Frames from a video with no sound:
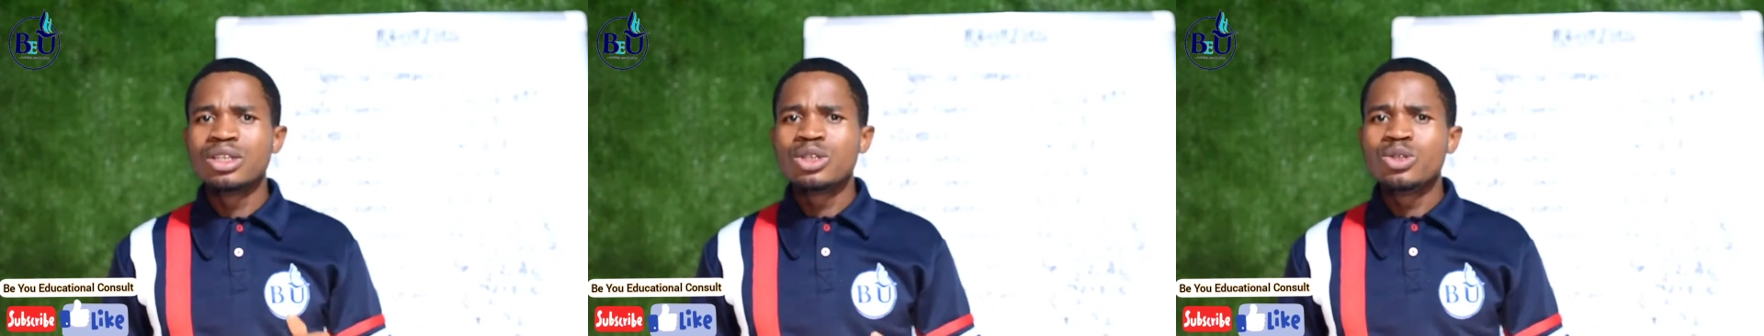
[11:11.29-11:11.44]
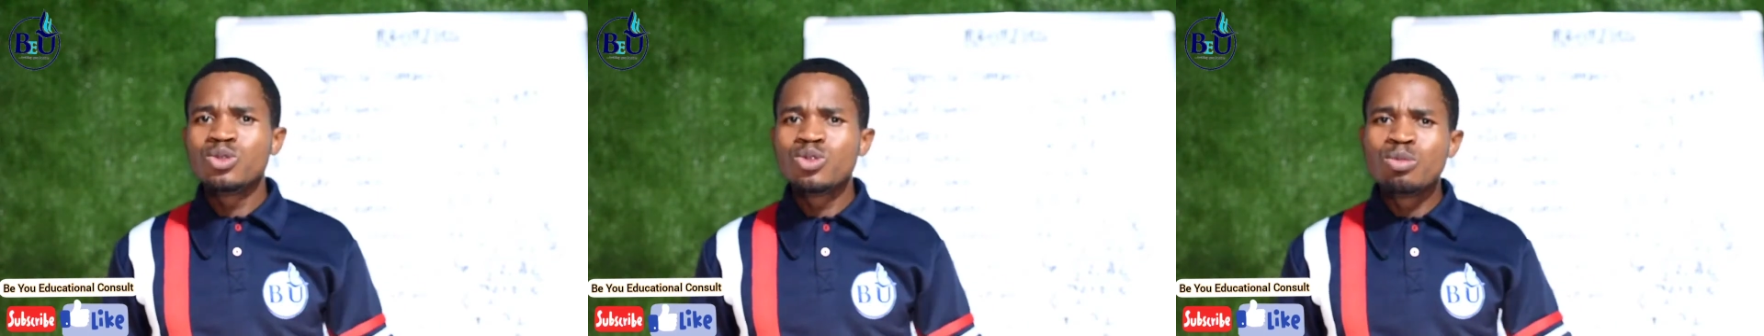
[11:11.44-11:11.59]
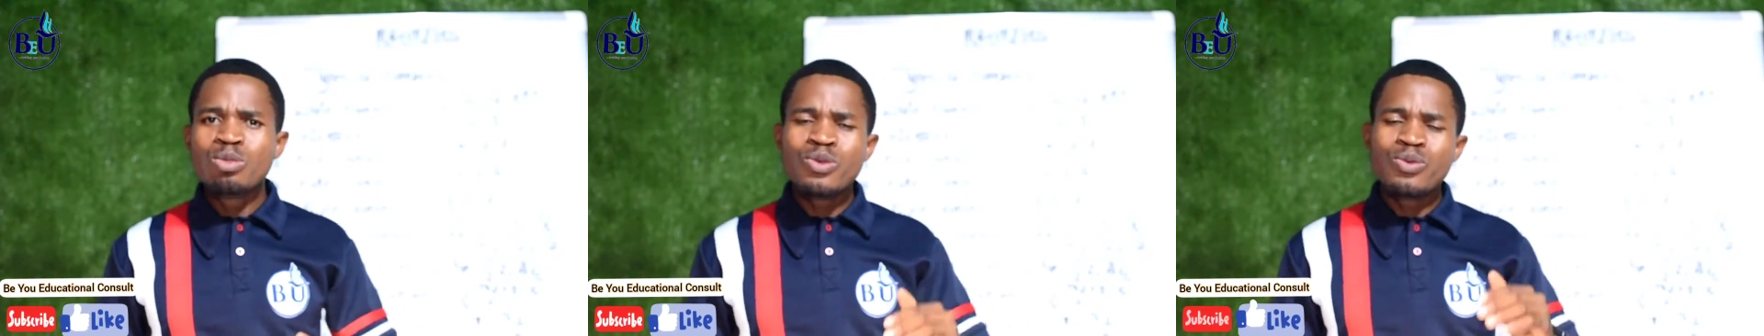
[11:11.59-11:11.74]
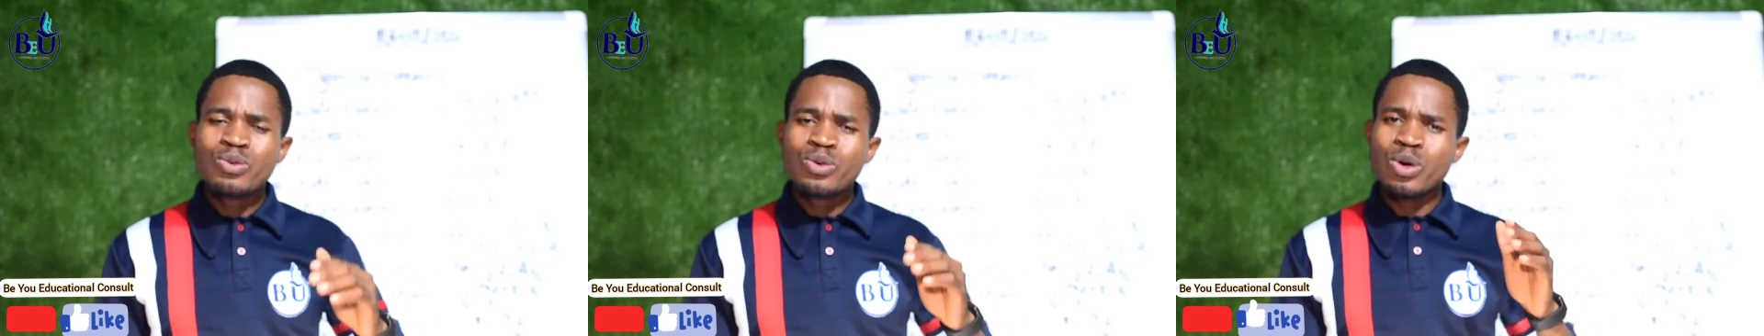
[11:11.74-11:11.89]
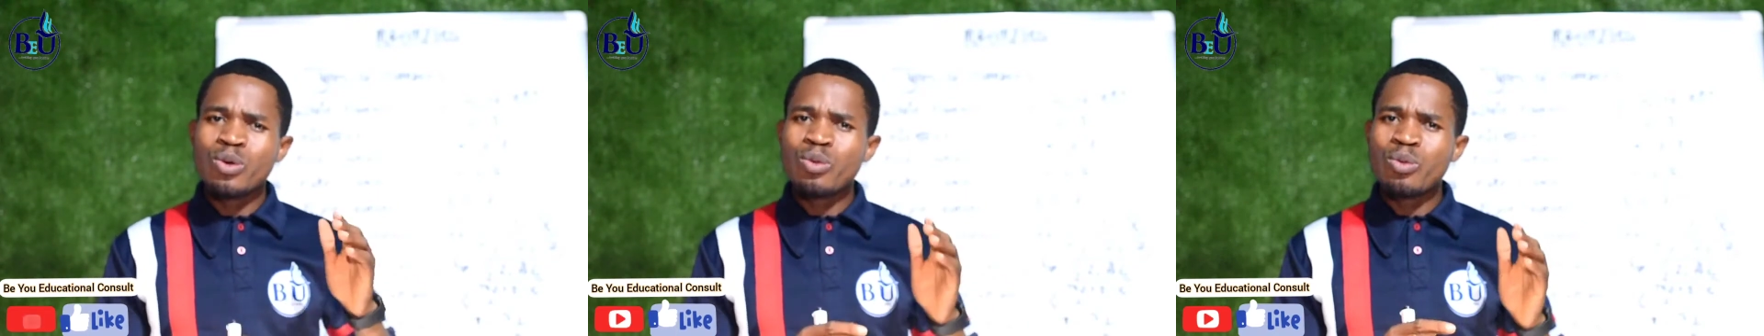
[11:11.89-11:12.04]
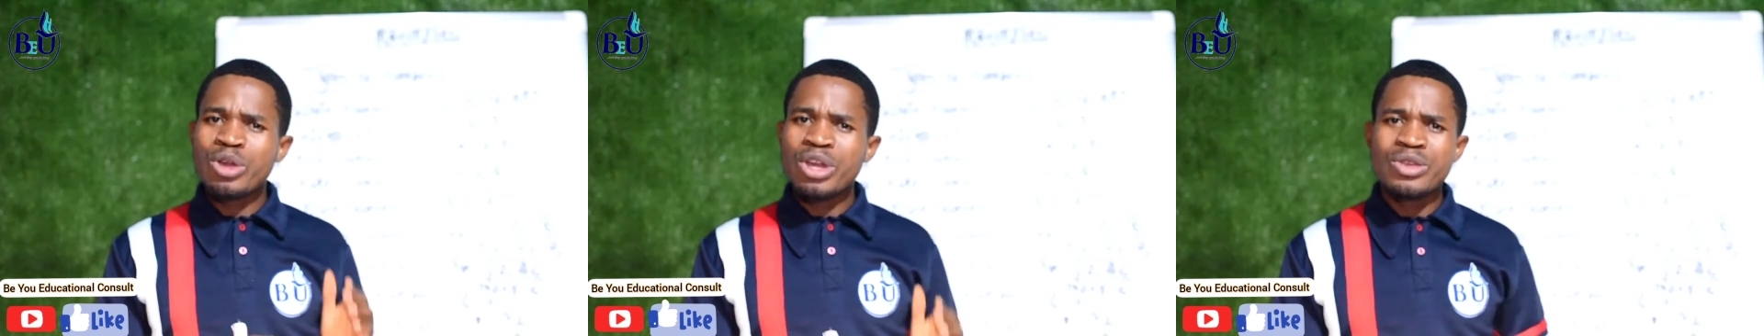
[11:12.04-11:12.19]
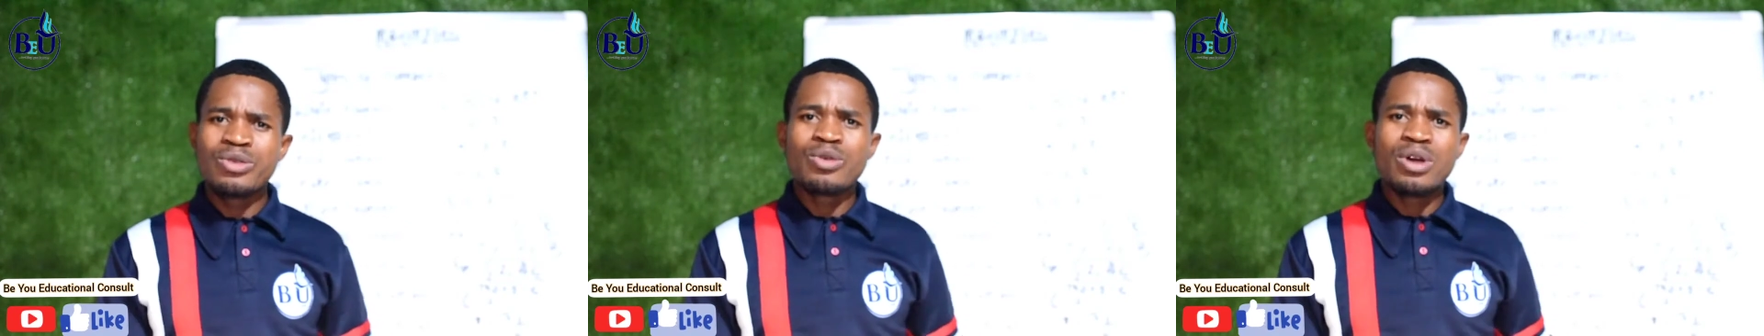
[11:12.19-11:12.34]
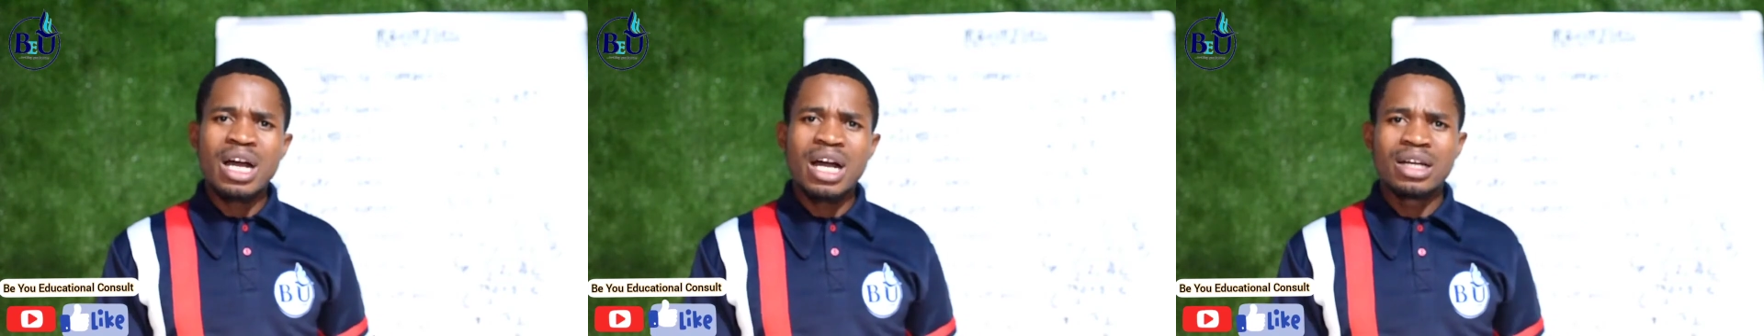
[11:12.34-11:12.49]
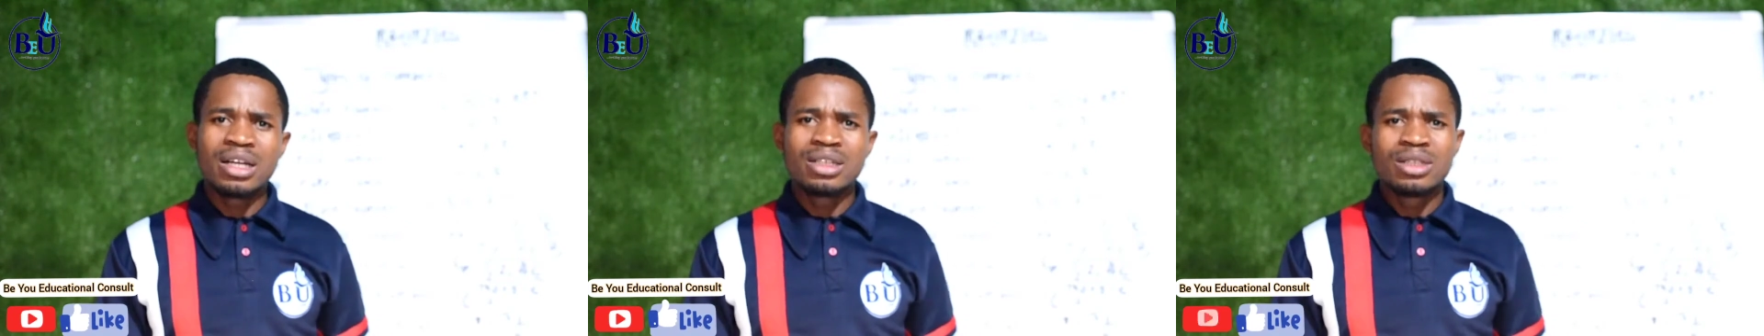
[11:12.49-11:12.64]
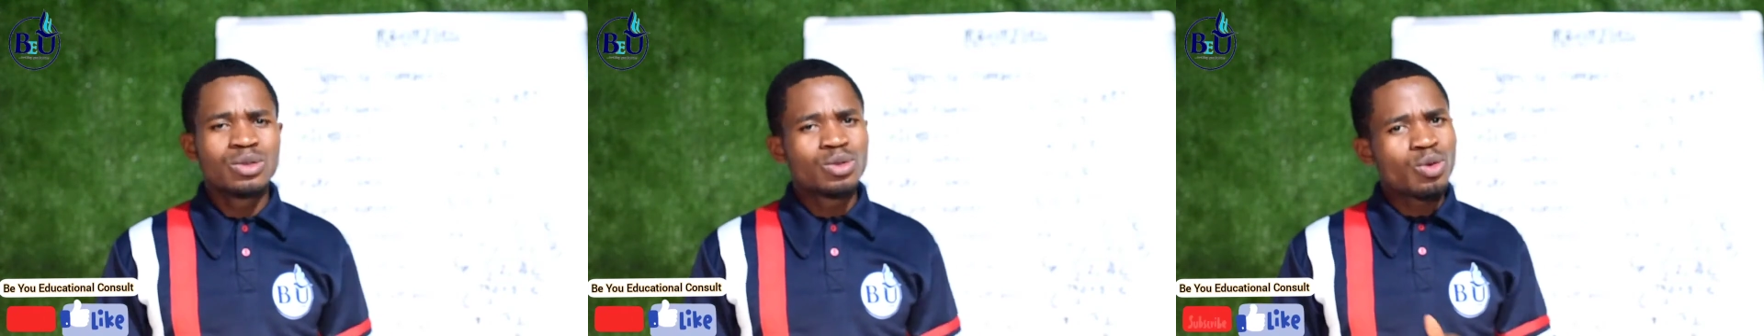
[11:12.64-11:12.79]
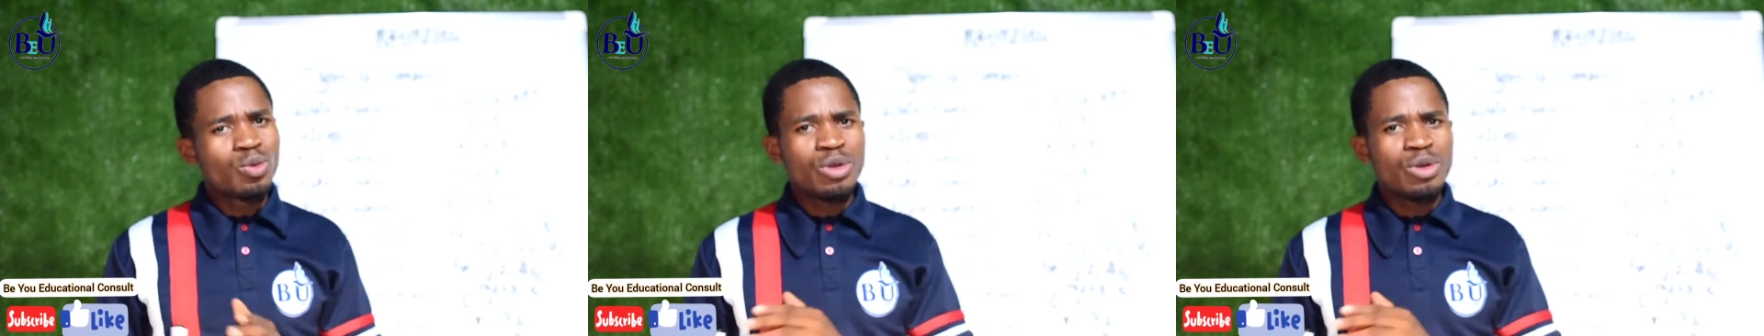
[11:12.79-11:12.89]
you move from where you are to